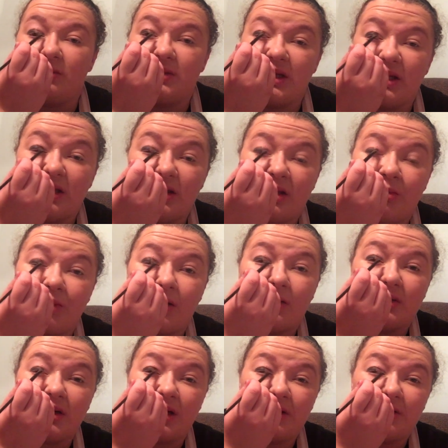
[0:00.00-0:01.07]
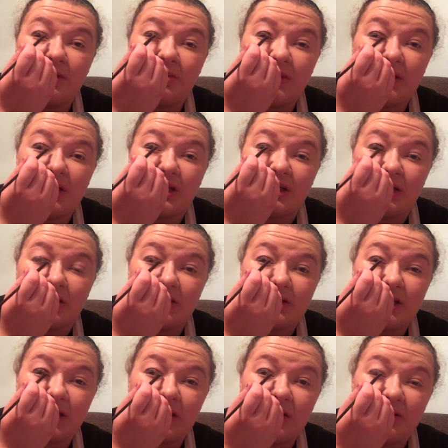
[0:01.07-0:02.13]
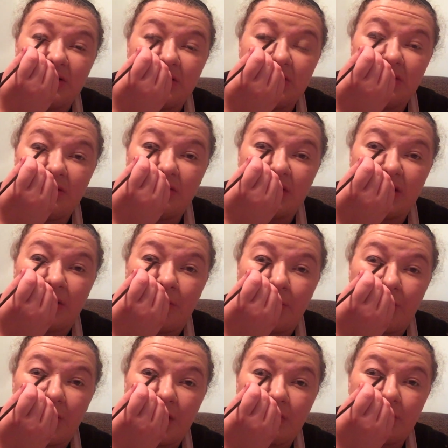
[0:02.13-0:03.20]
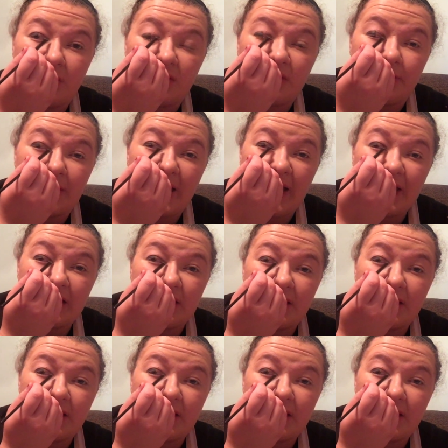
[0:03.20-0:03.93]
taking the brown color and putting it inside. You can do it with the brown or the black.